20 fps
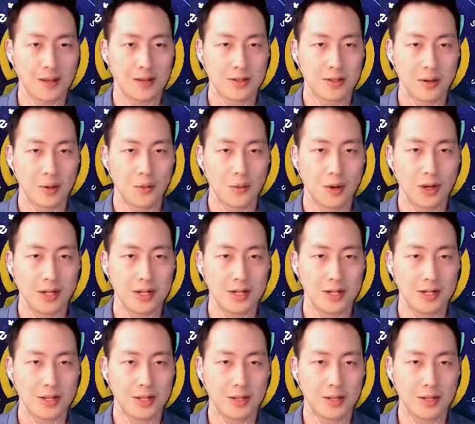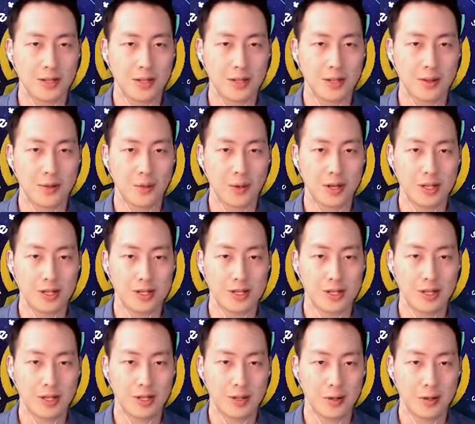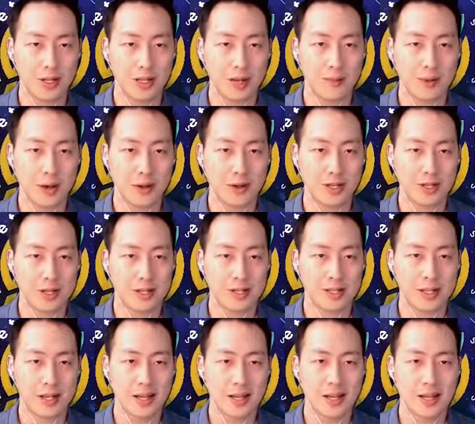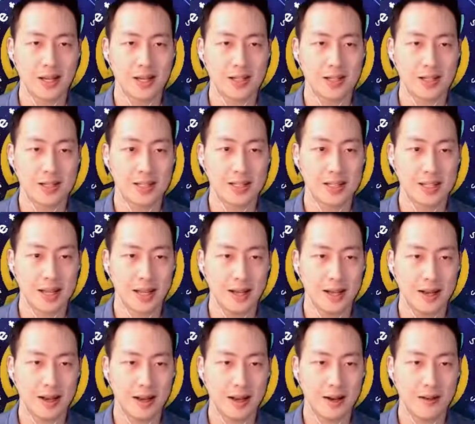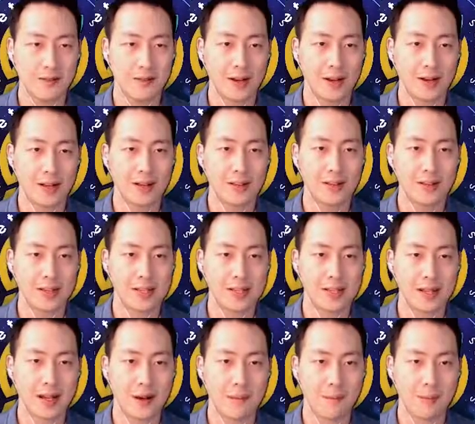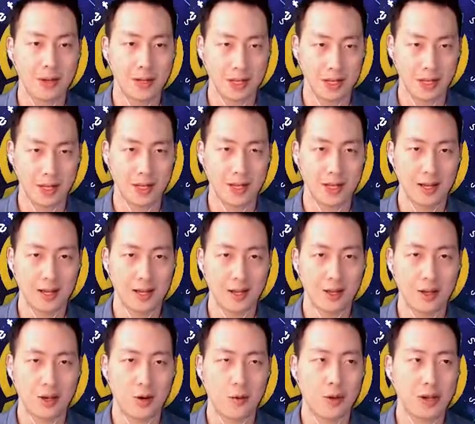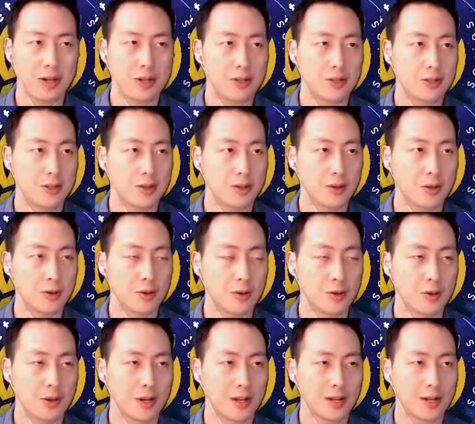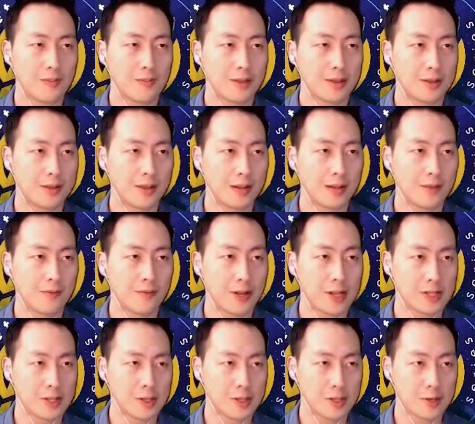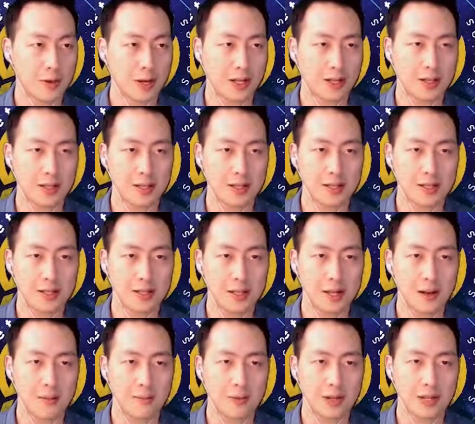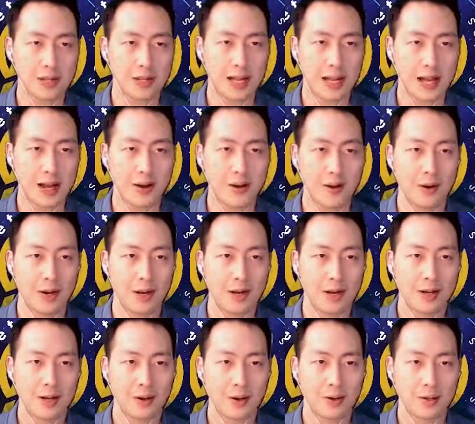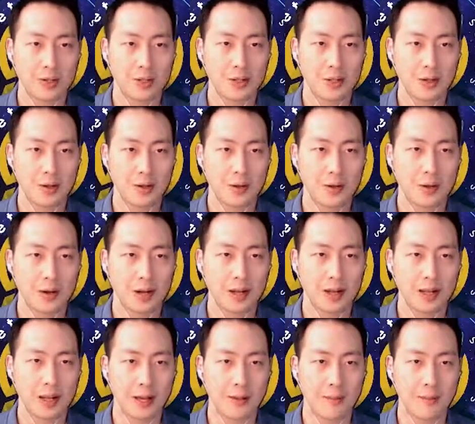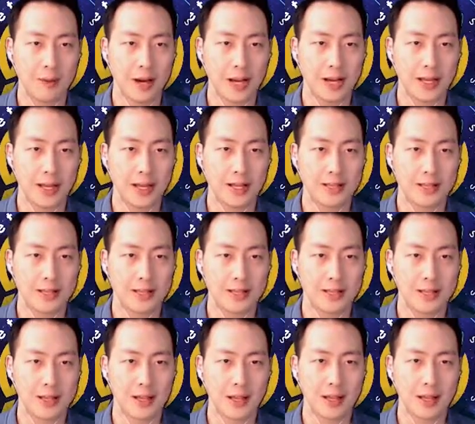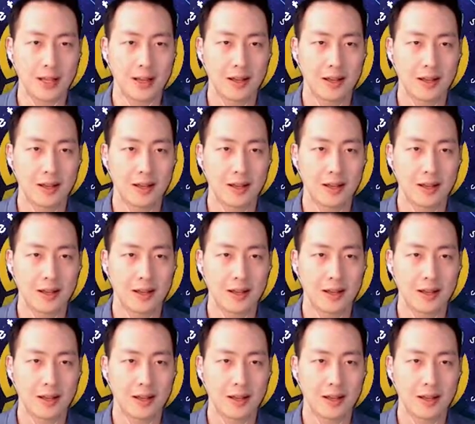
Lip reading: So what is the new thing about this is instead of this company going to the investors directly, this company now goes to like Binance, let's say,